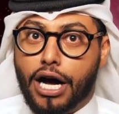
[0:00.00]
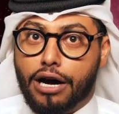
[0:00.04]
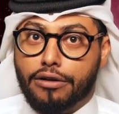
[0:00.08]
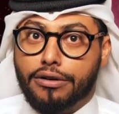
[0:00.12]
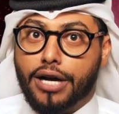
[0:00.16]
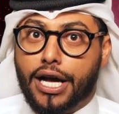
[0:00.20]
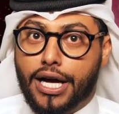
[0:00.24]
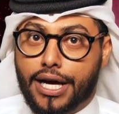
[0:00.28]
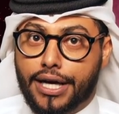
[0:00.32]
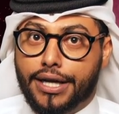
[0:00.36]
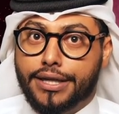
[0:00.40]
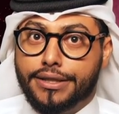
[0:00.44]

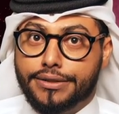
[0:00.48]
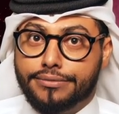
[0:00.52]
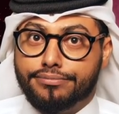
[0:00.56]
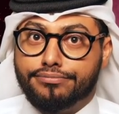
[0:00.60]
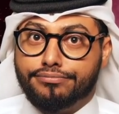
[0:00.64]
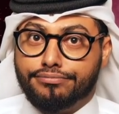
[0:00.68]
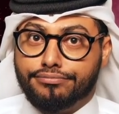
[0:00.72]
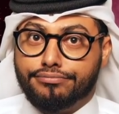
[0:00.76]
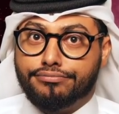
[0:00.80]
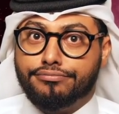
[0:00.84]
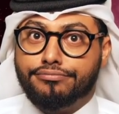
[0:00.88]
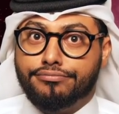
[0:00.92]
okay?
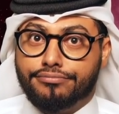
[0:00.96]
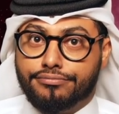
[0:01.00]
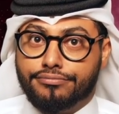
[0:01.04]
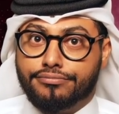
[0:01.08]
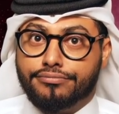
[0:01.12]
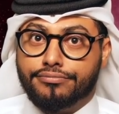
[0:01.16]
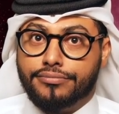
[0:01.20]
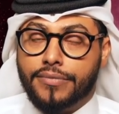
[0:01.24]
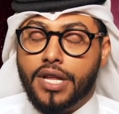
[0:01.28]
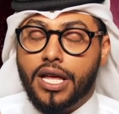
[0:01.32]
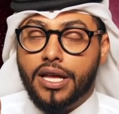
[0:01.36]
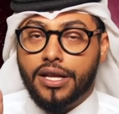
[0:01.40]
Mm-hmm.
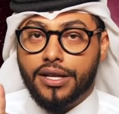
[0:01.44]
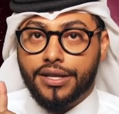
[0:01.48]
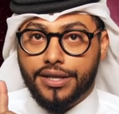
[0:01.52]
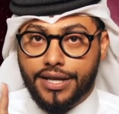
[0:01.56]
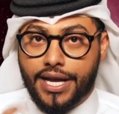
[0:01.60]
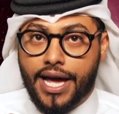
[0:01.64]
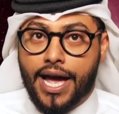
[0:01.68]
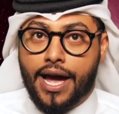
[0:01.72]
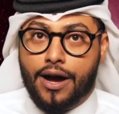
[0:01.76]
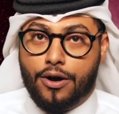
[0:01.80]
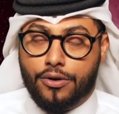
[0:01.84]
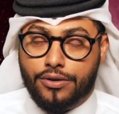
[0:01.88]

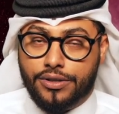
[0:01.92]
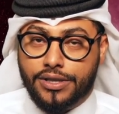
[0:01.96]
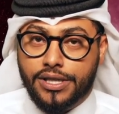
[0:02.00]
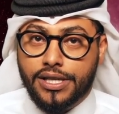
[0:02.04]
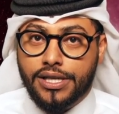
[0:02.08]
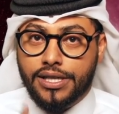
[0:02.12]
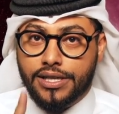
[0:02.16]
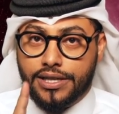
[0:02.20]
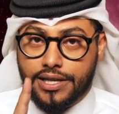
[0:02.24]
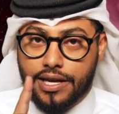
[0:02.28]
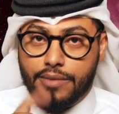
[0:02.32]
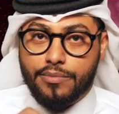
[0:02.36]
Now,
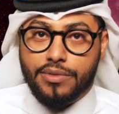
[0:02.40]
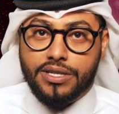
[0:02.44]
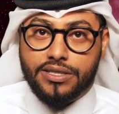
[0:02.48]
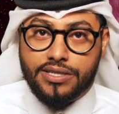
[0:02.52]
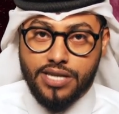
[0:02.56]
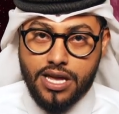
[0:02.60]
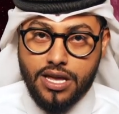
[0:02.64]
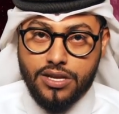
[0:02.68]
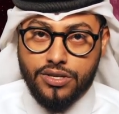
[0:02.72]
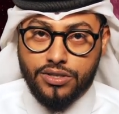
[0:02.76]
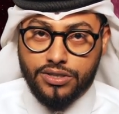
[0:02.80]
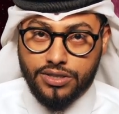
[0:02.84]
let me
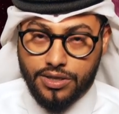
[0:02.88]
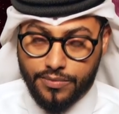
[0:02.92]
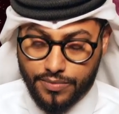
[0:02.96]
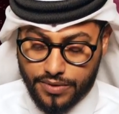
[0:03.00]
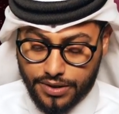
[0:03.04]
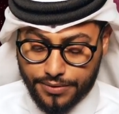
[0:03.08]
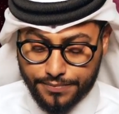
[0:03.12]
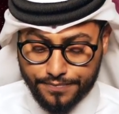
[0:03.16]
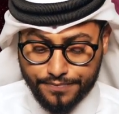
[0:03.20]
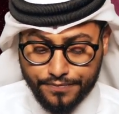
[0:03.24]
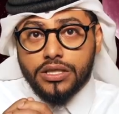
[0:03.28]
tell you something.